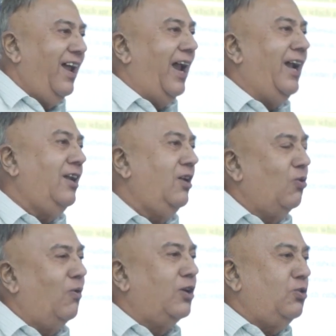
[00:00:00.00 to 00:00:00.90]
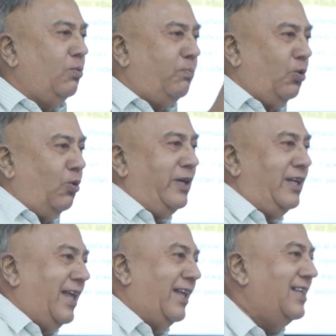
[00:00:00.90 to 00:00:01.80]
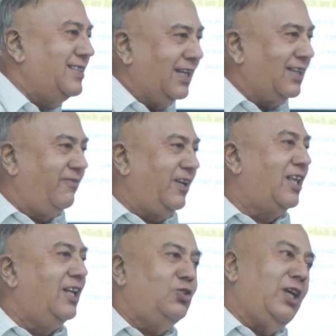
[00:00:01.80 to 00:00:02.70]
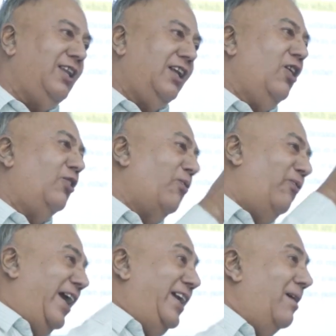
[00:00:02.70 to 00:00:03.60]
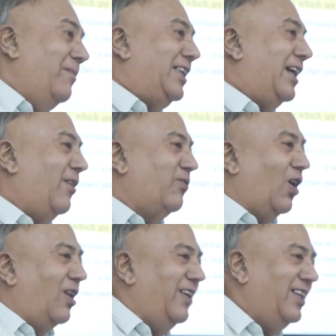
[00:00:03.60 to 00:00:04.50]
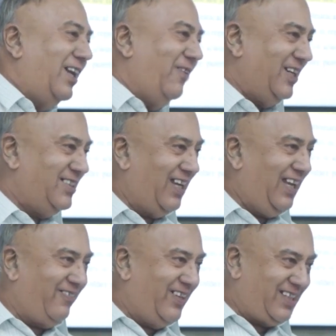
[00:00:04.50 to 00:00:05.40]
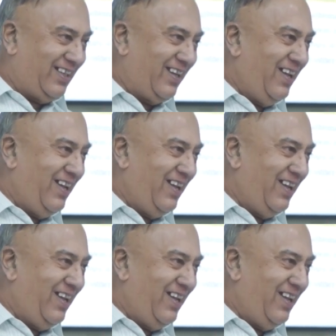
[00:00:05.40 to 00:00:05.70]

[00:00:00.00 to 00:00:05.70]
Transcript: and you want to prove its existence of its solution, then you have to find a method of solving the differential equation.